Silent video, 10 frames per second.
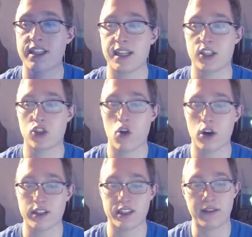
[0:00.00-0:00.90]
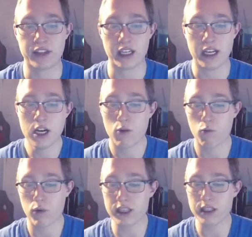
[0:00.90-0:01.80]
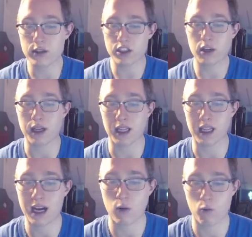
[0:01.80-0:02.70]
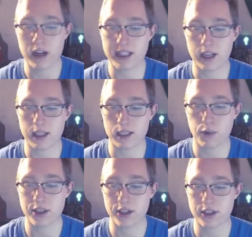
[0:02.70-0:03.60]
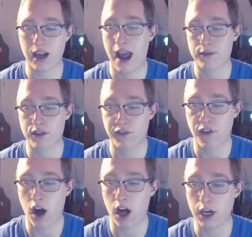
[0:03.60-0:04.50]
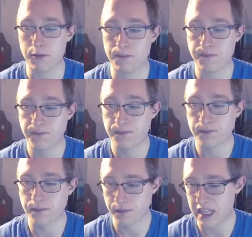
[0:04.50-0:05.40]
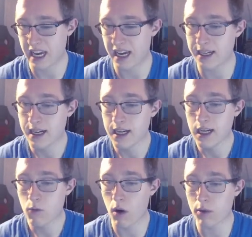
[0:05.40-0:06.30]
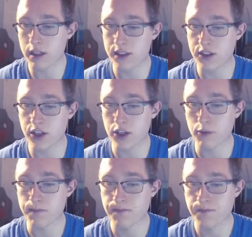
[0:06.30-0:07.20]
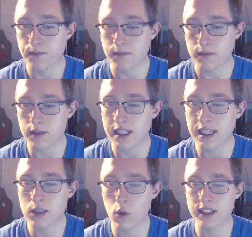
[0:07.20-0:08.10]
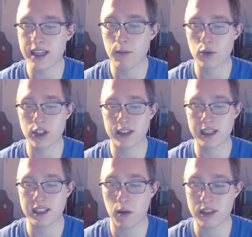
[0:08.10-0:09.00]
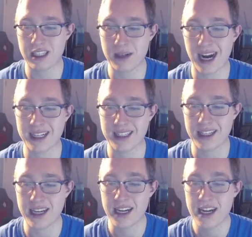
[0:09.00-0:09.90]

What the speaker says: that strong safety. Really, there's going to be a lot of reads on this play that you're going to have to follow. And what we're going to do is, once again, we're just going to double team an ID.